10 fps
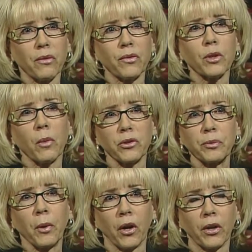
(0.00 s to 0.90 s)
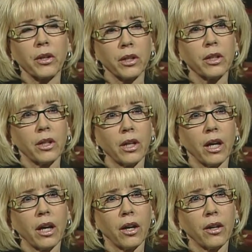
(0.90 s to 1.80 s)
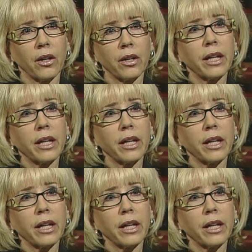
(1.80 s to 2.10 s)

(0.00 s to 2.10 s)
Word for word: but for the most part, this is in uh, high school.